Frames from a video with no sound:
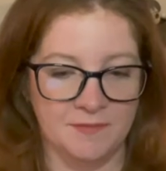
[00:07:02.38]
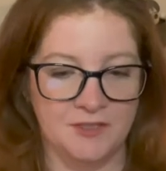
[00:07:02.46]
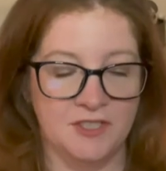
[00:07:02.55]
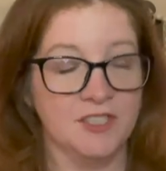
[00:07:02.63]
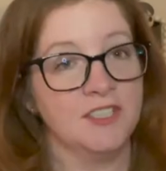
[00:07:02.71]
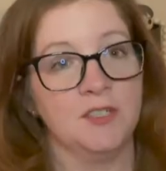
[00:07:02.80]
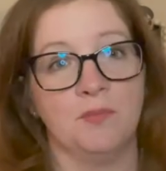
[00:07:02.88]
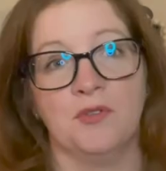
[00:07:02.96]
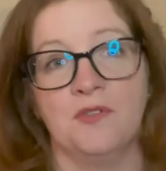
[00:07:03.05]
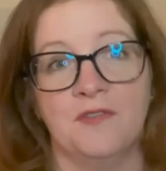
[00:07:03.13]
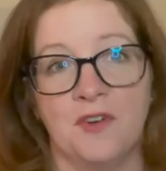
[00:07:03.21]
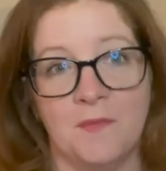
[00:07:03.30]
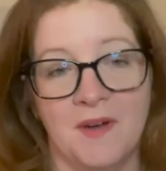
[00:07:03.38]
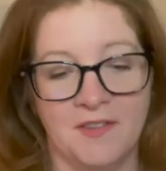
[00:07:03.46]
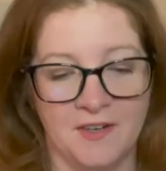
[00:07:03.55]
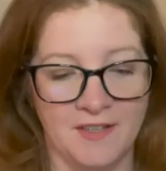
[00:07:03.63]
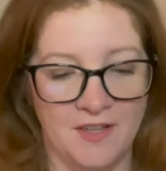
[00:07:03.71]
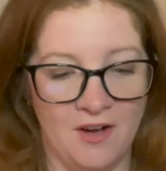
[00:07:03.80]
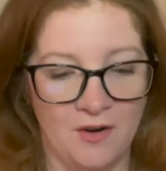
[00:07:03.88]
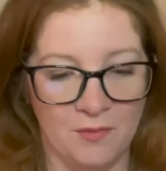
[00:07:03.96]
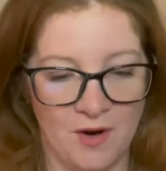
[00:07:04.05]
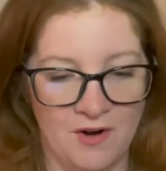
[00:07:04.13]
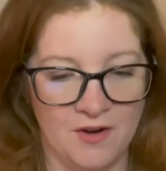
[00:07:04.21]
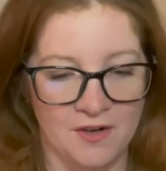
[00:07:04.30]
just to prove her mother-in-law
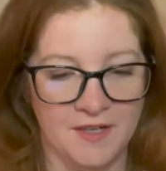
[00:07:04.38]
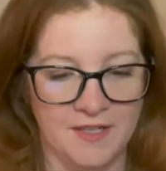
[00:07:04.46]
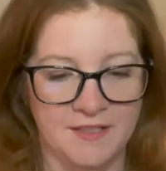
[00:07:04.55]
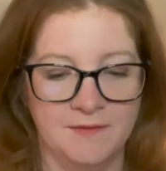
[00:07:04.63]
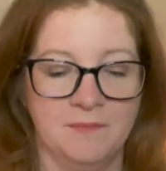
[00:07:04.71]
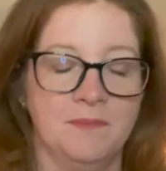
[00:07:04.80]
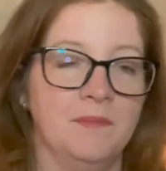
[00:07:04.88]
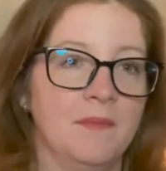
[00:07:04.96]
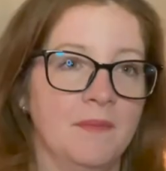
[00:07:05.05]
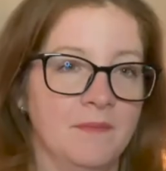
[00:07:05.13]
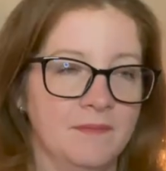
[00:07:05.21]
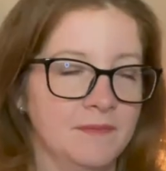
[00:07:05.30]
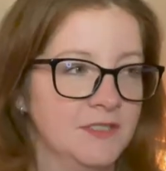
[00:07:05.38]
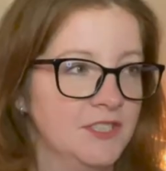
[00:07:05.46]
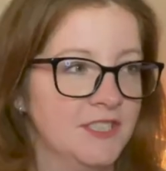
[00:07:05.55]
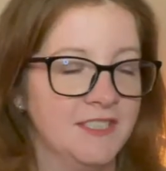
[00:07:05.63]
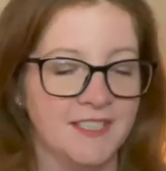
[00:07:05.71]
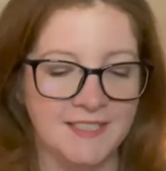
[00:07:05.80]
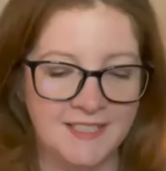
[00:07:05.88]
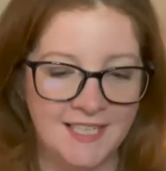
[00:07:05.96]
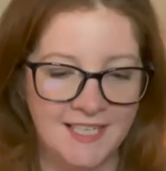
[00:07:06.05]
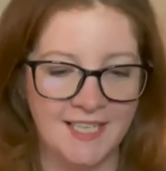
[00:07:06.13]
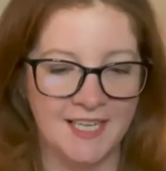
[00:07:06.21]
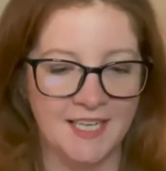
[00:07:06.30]
wrong. She
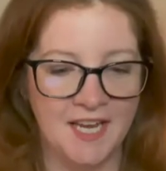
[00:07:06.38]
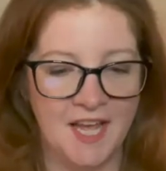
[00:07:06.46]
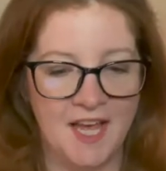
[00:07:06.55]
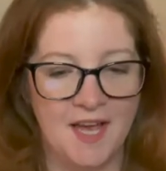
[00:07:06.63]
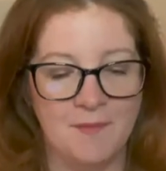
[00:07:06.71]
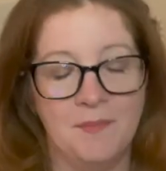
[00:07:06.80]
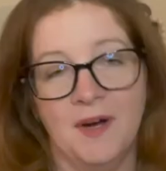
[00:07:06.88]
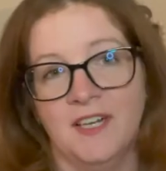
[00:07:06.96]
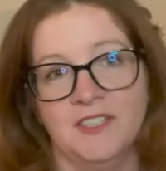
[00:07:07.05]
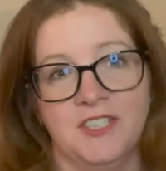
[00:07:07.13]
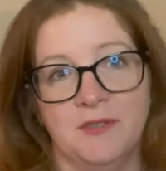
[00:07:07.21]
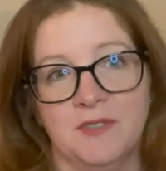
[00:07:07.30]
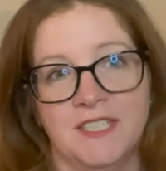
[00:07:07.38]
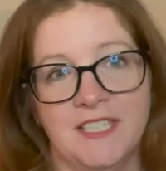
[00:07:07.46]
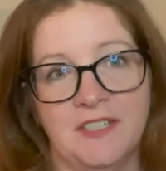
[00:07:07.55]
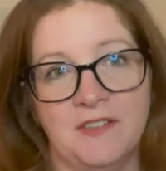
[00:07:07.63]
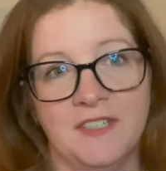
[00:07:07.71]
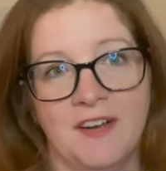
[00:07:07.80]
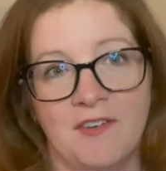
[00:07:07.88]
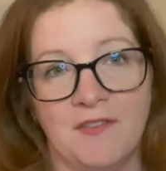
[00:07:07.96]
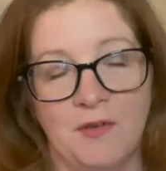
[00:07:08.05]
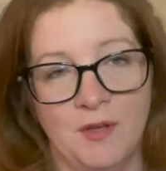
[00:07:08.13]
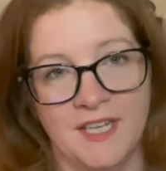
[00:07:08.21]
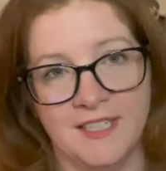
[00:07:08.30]
succeeded, but she was still never
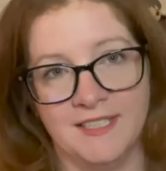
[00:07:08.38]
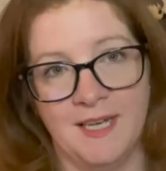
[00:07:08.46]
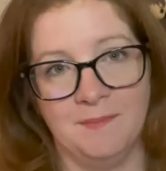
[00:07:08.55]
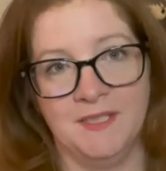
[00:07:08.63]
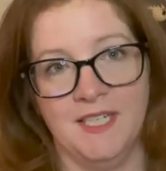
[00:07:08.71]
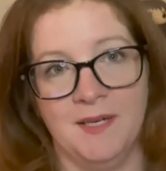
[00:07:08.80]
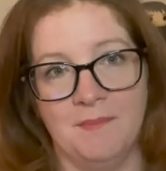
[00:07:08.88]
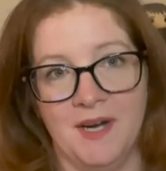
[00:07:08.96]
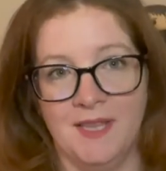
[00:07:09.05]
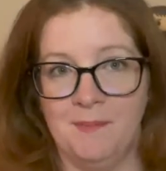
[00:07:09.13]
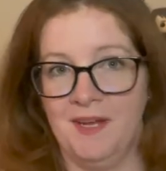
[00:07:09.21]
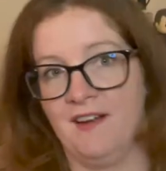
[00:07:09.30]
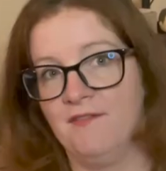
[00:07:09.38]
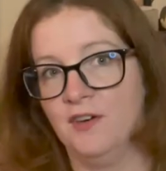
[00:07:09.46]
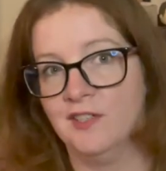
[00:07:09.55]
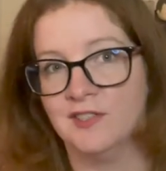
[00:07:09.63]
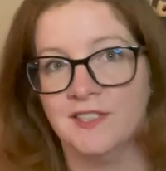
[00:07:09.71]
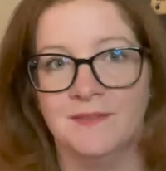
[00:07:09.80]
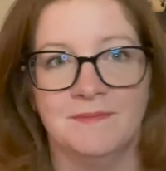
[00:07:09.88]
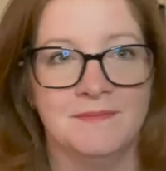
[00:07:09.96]
fully accepted by the Pickfords.